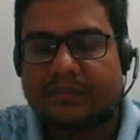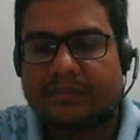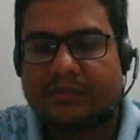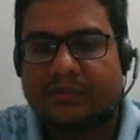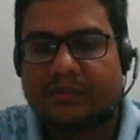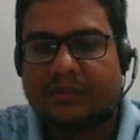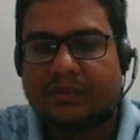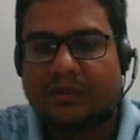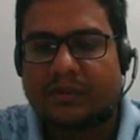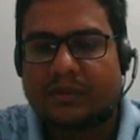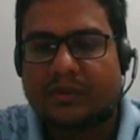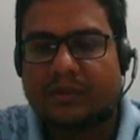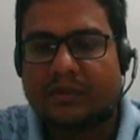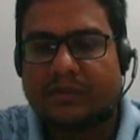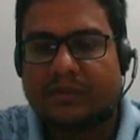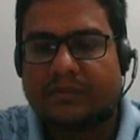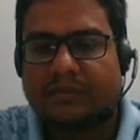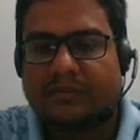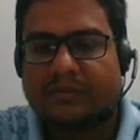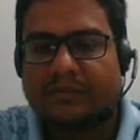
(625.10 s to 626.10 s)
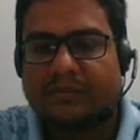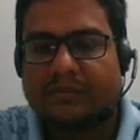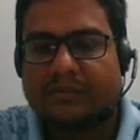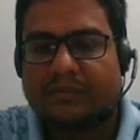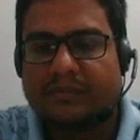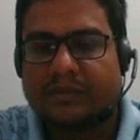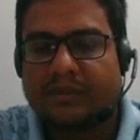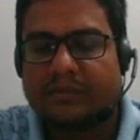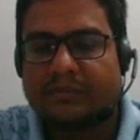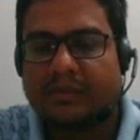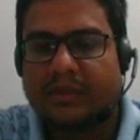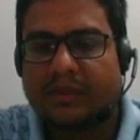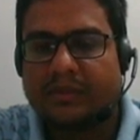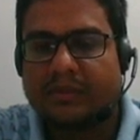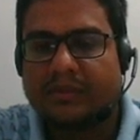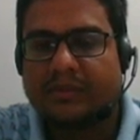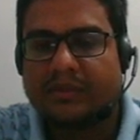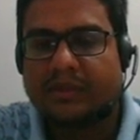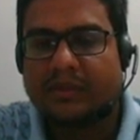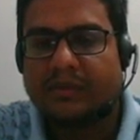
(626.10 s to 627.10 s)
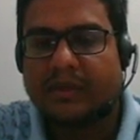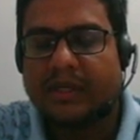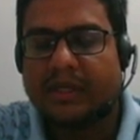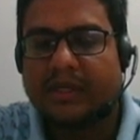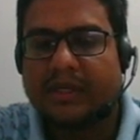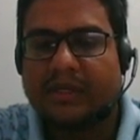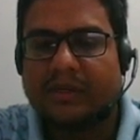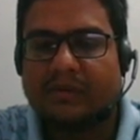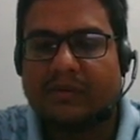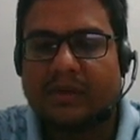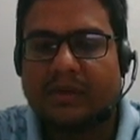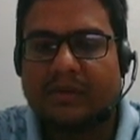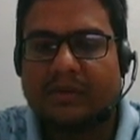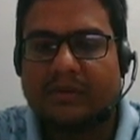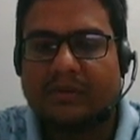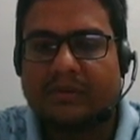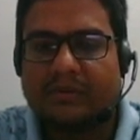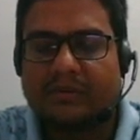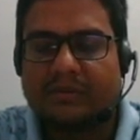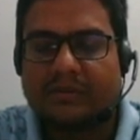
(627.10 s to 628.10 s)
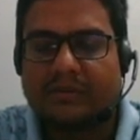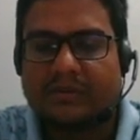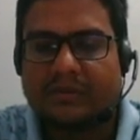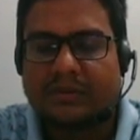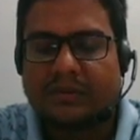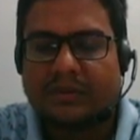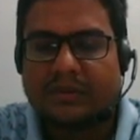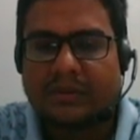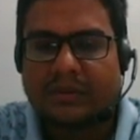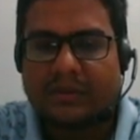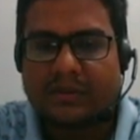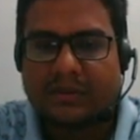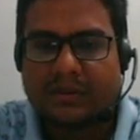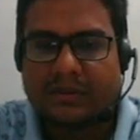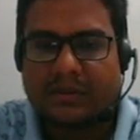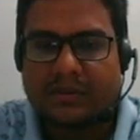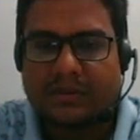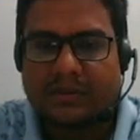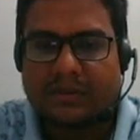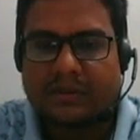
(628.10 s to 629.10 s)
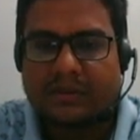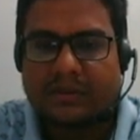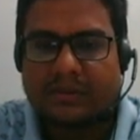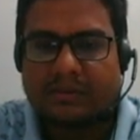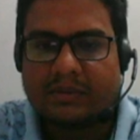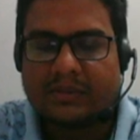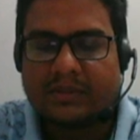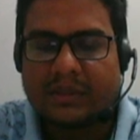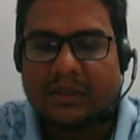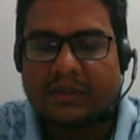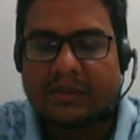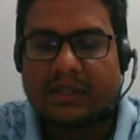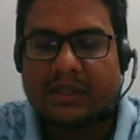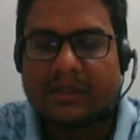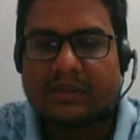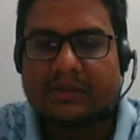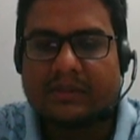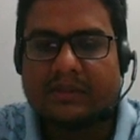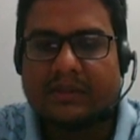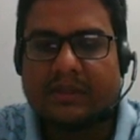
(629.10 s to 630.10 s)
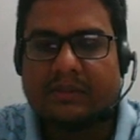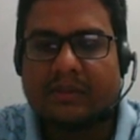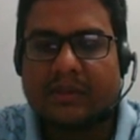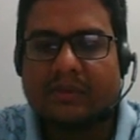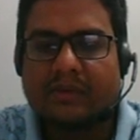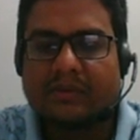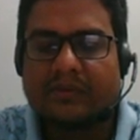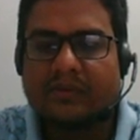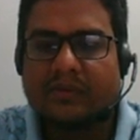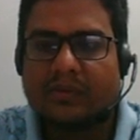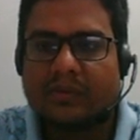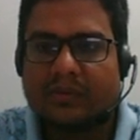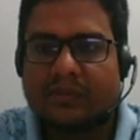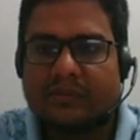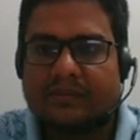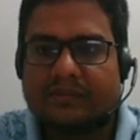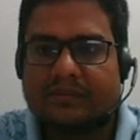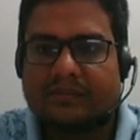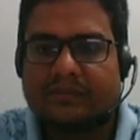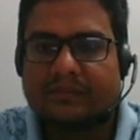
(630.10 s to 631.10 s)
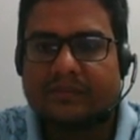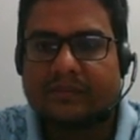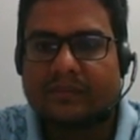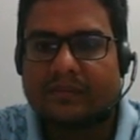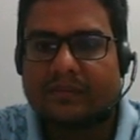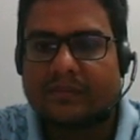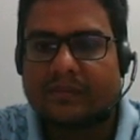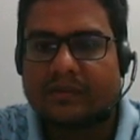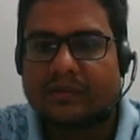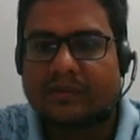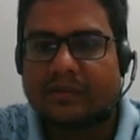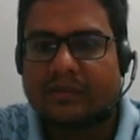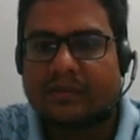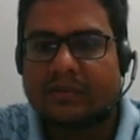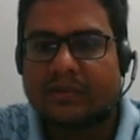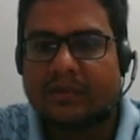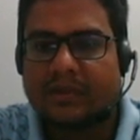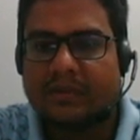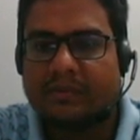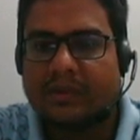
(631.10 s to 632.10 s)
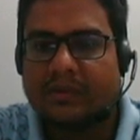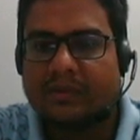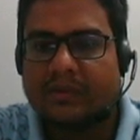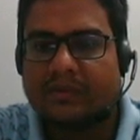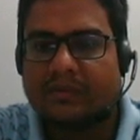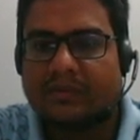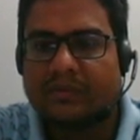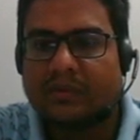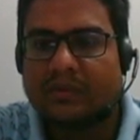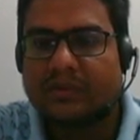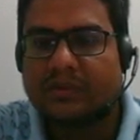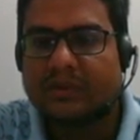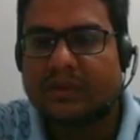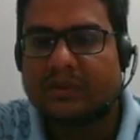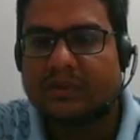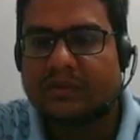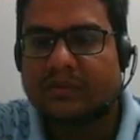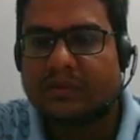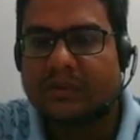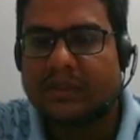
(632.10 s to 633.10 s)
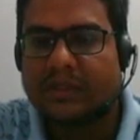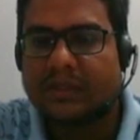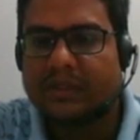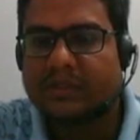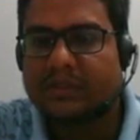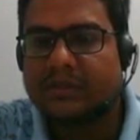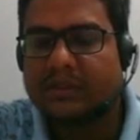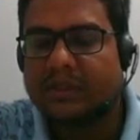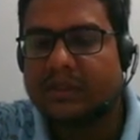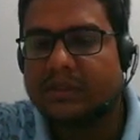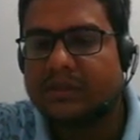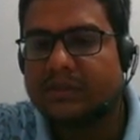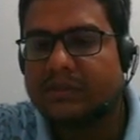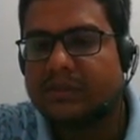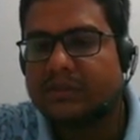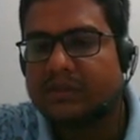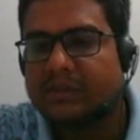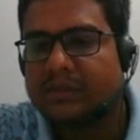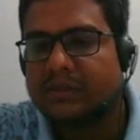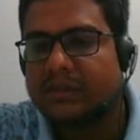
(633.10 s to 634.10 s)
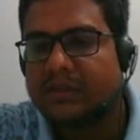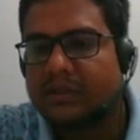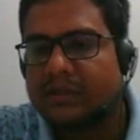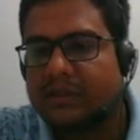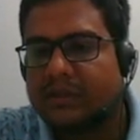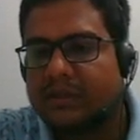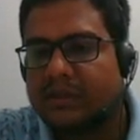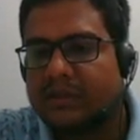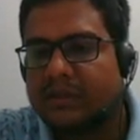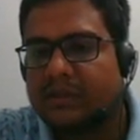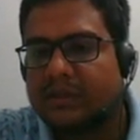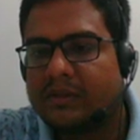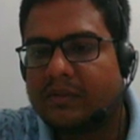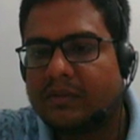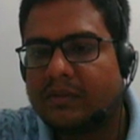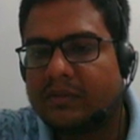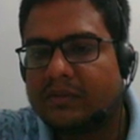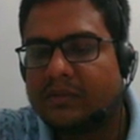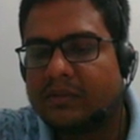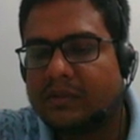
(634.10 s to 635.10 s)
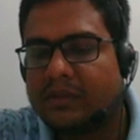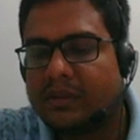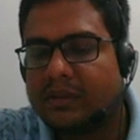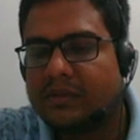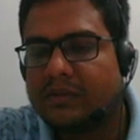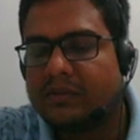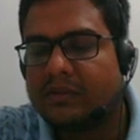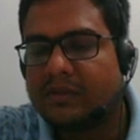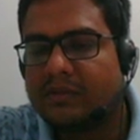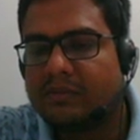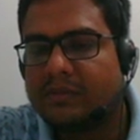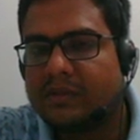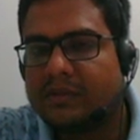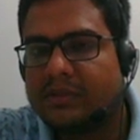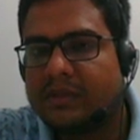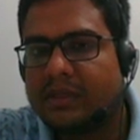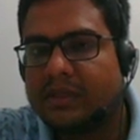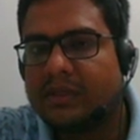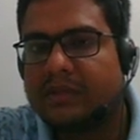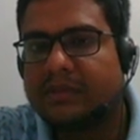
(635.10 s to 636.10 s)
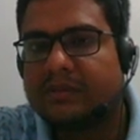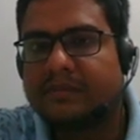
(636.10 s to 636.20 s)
so this means now 81 means I can write 3 power 4. So 3 power 4 sine square x, that is equal to 3. So it means that